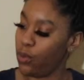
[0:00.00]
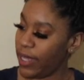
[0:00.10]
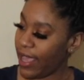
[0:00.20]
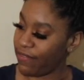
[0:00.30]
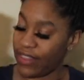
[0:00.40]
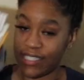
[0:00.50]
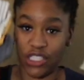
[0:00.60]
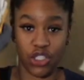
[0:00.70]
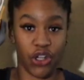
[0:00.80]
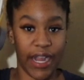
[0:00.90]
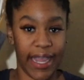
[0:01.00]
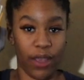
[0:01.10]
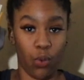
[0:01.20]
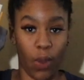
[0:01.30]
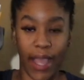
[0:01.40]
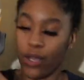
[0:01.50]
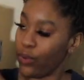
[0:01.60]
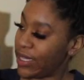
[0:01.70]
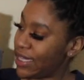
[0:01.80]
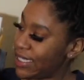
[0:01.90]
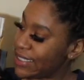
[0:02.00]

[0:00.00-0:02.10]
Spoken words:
We have this gray and white we